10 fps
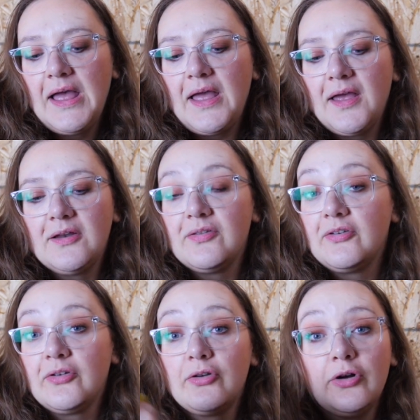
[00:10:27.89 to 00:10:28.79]
And
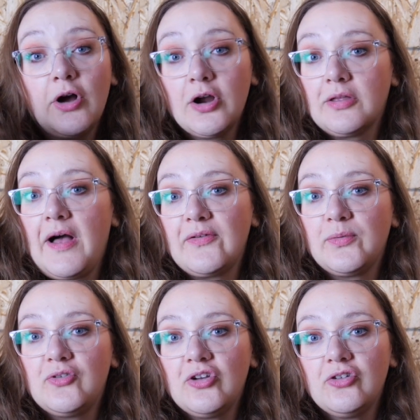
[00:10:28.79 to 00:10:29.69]
there's a little art class
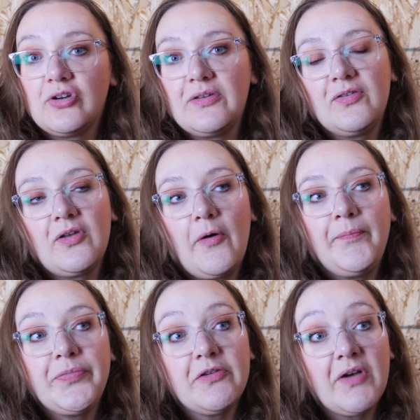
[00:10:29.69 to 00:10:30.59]
with children, so
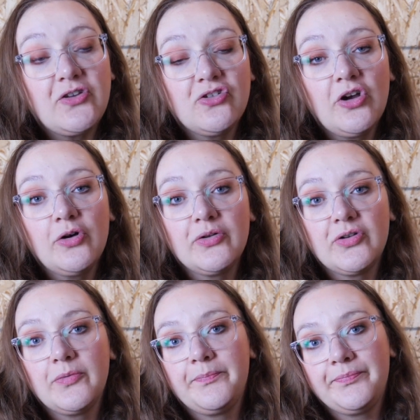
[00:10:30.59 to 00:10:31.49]
if I choked,